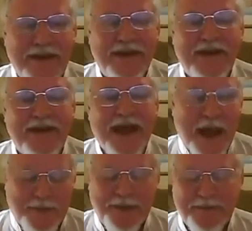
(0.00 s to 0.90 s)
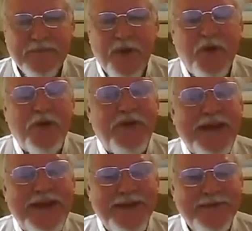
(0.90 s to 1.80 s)
did happen? We'll
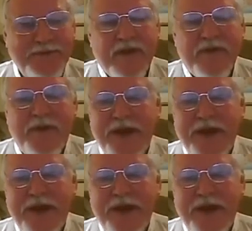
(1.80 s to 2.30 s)
see. The